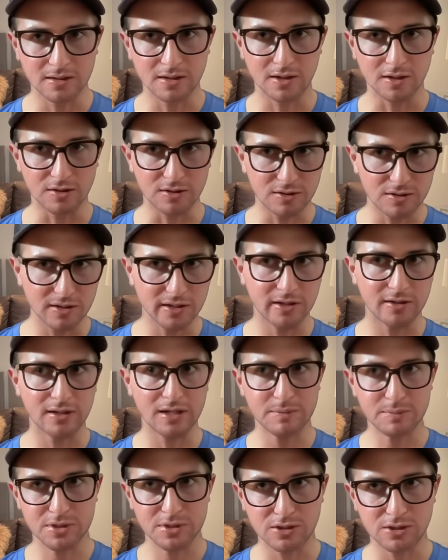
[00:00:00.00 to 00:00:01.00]
Our earlier
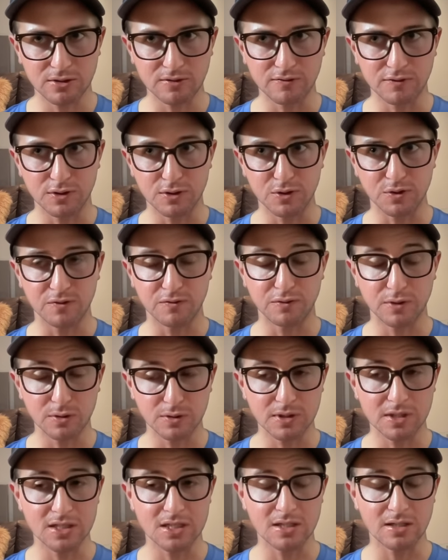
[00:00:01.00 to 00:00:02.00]
episode
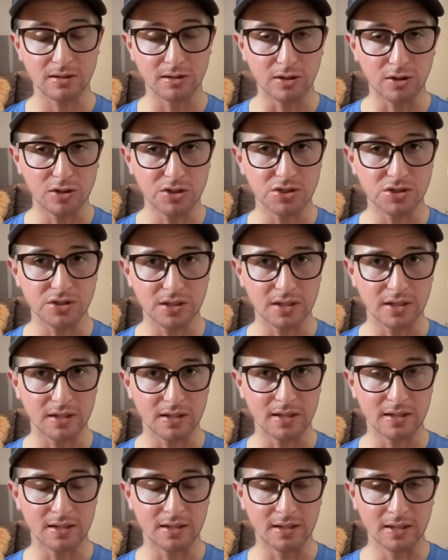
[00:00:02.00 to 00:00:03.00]
focused largely
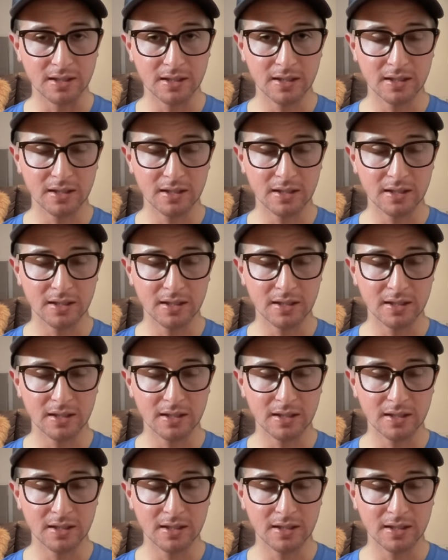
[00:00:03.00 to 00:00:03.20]
on